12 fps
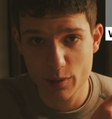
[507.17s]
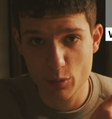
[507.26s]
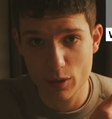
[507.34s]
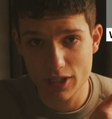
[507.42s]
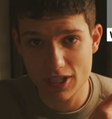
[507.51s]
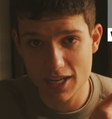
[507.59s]

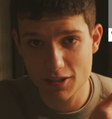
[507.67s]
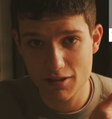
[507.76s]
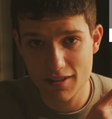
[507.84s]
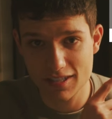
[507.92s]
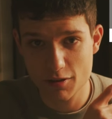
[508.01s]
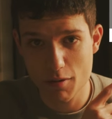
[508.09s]
which
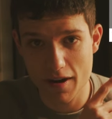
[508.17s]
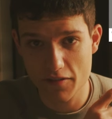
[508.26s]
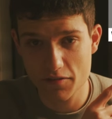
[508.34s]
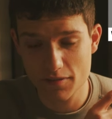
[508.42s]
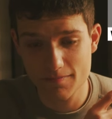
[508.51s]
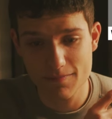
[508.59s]
actually
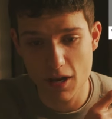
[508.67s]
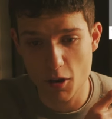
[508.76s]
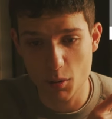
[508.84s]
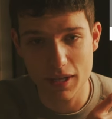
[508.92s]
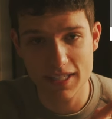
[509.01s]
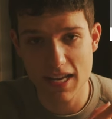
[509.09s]
describes the
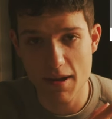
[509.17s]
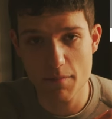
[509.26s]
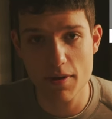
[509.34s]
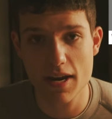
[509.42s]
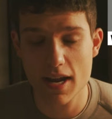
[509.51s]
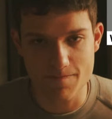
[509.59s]
whole exam,
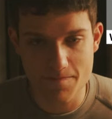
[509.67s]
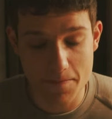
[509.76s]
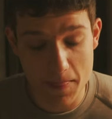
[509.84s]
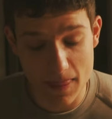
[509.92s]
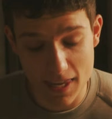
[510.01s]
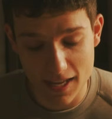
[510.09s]
but
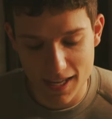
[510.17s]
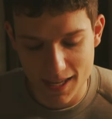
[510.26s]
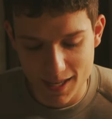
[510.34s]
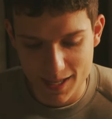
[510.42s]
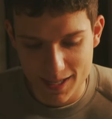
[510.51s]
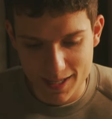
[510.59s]

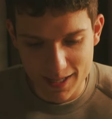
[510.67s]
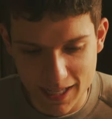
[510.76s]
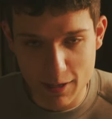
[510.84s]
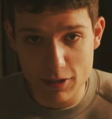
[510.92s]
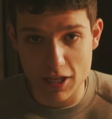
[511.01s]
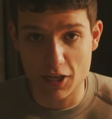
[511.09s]

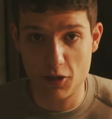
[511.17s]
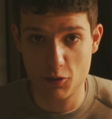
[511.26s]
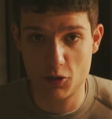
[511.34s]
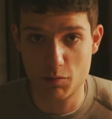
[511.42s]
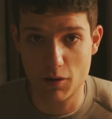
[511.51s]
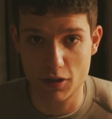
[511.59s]
it was a
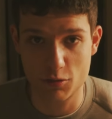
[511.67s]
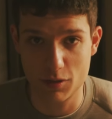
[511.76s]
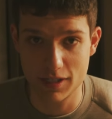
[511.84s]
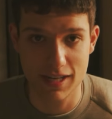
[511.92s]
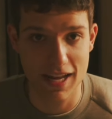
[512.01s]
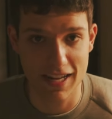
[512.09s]
huge plot
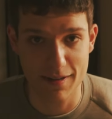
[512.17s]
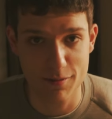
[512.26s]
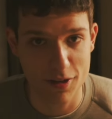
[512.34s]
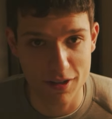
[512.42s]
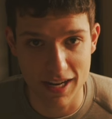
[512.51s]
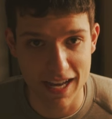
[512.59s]
twist, like, I'm
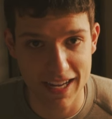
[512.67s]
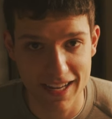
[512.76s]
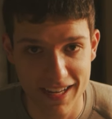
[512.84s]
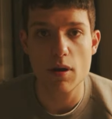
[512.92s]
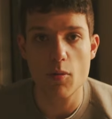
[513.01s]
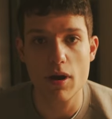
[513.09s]
not gonna lie.
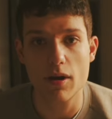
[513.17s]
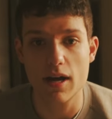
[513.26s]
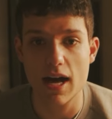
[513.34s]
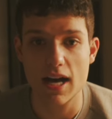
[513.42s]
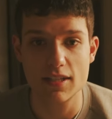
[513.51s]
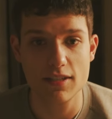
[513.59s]
But well,
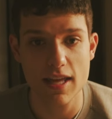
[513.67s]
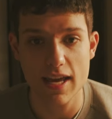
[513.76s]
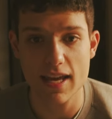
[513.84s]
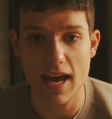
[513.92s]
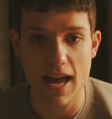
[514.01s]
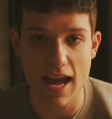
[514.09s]

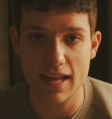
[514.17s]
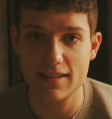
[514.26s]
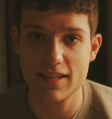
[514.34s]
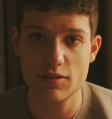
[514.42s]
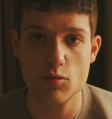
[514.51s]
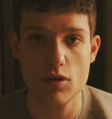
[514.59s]
today I had
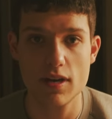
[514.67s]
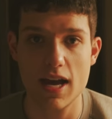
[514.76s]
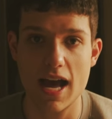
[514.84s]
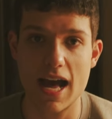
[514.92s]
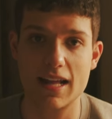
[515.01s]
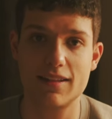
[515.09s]
this one
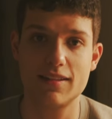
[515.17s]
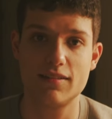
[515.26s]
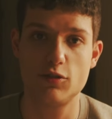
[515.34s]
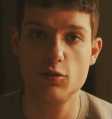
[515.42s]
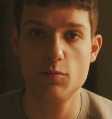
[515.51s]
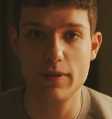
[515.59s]
at
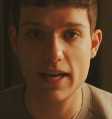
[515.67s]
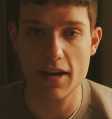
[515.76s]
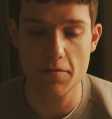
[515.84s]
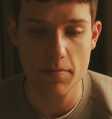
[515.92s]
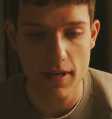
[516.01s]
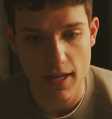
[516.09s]
2
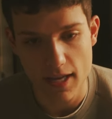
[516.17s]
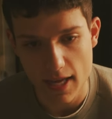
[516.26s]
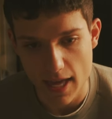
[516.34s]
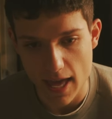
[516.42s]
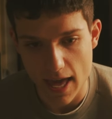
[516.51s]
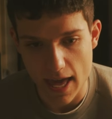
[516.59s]
p.m,
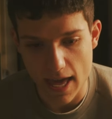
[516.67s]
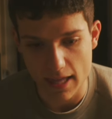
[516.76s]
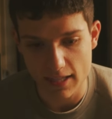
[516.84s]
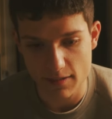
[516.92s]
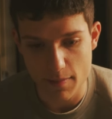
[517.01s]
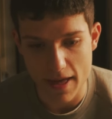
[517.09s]

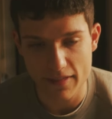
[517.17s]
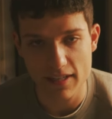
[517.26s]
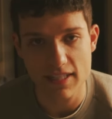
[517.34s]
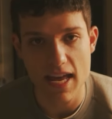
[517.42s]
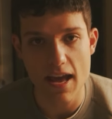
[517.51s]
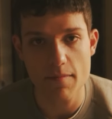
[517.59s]
this math
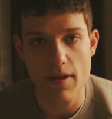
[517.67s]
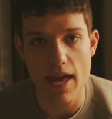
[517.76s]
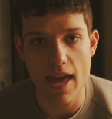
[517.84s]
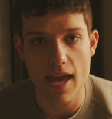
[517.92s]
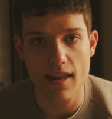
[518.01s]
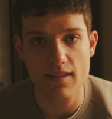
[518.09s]
exam,
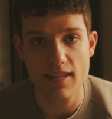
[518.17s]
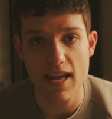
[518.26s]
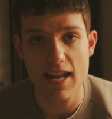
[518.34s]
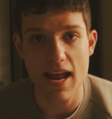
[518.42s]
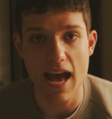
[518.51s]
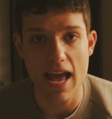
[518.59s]
and
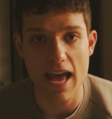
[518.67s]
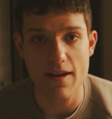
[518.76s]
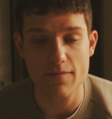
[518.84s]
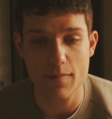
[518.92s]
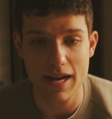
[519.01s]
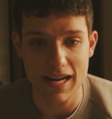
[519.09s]
then I
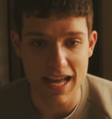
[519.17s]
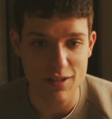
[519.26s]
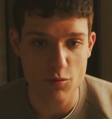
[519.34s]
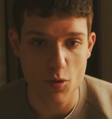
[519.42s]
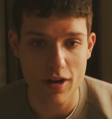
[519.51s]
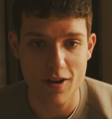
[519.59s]
have my
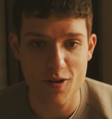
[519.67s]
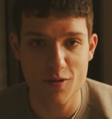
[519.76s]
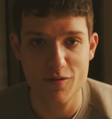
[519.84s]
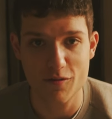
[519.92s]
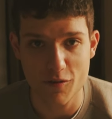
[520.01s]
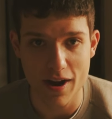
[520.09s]
last one
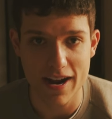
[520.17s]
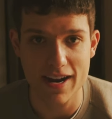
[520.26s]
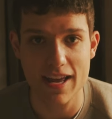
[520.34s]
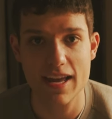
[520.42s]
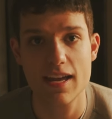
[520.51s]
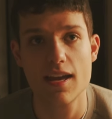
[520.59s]
on
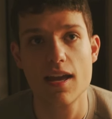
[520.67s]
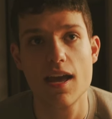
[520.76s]
Friday